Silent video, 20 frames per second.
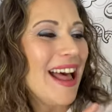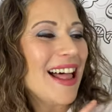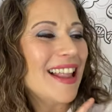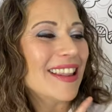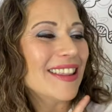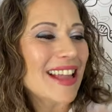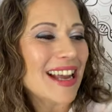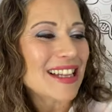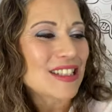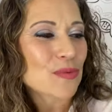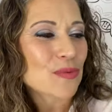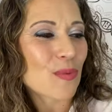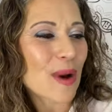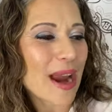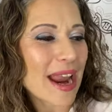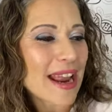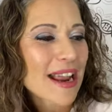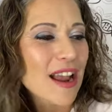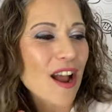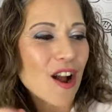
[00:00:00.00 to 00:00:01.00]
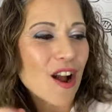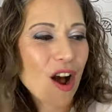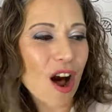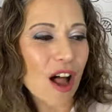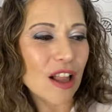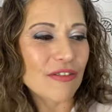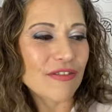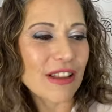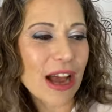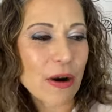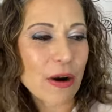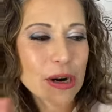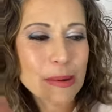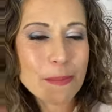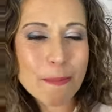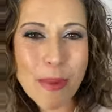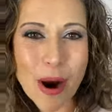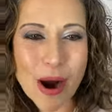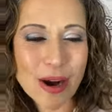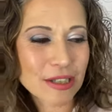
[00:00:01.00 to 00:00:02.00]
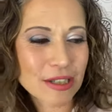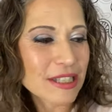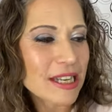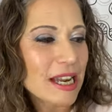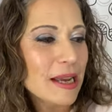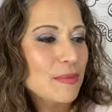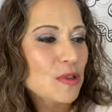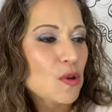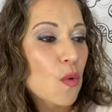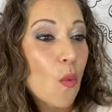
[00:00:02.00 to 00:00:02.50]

Let's rank cauliflower, parsnips,